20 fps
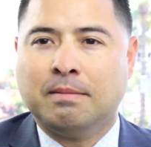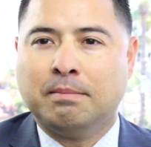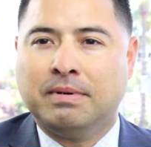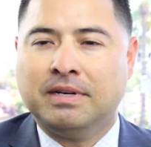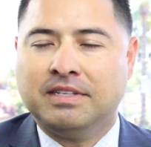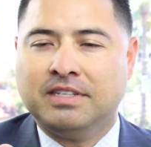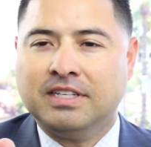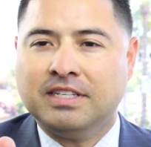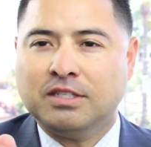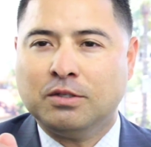
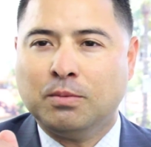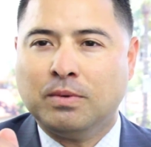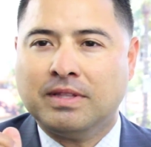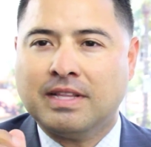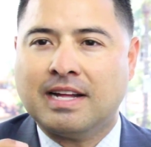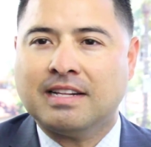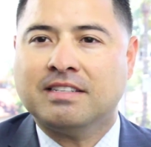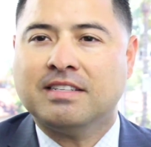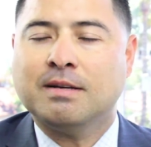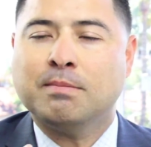But just with
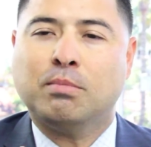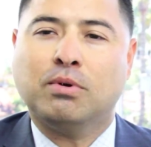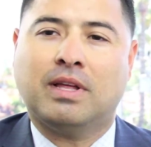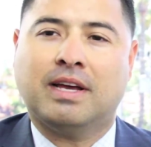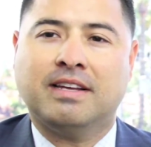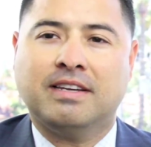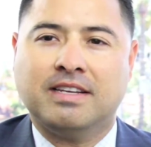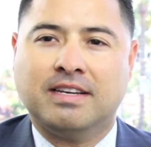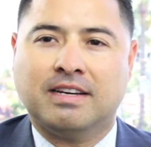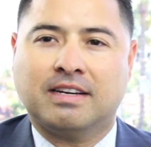that simple
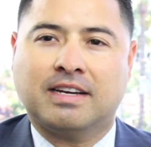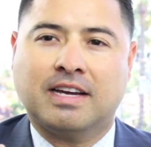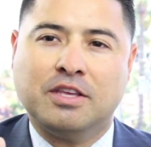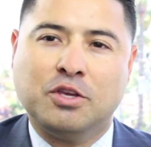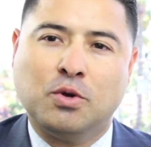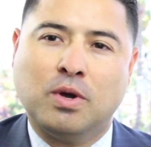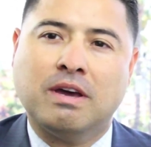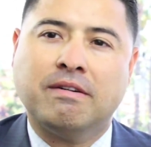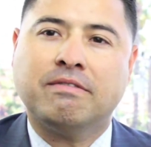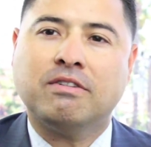idea, can
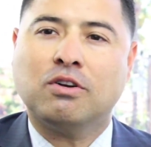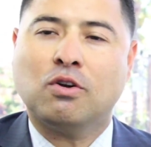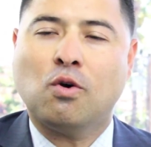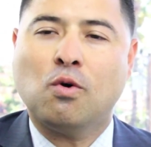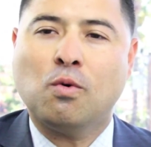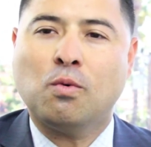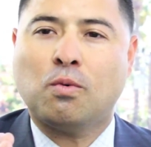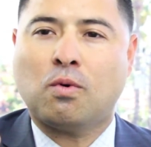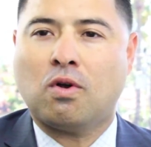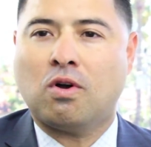you ever
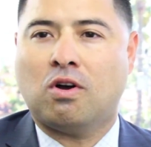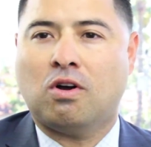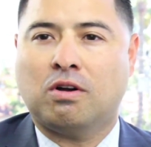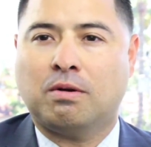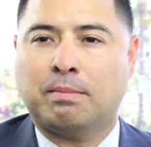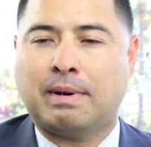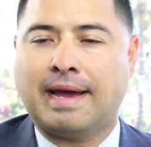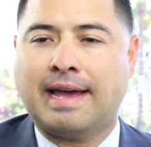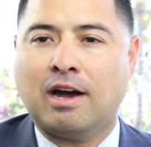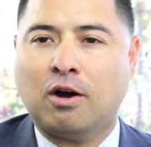go
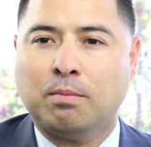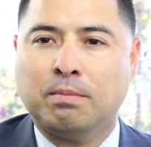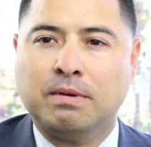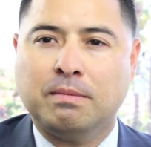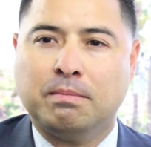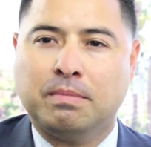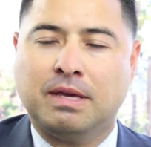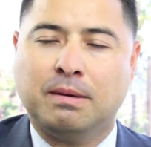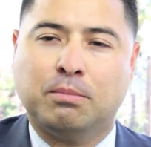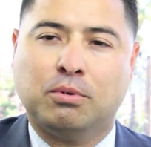wrong by
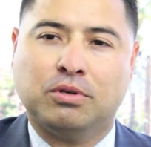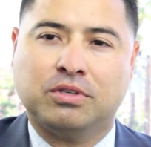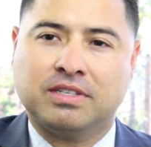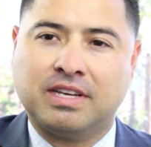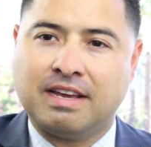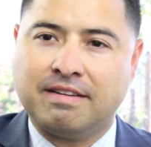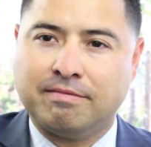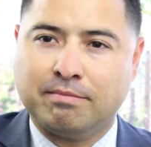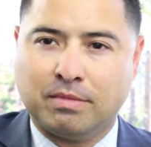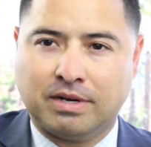helping people
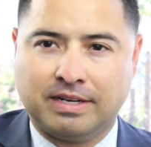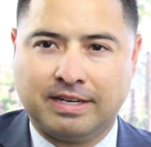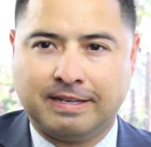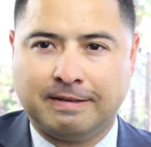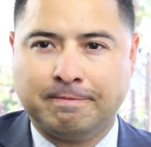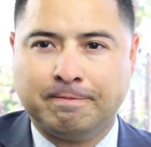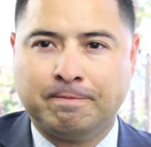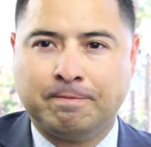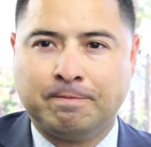save money?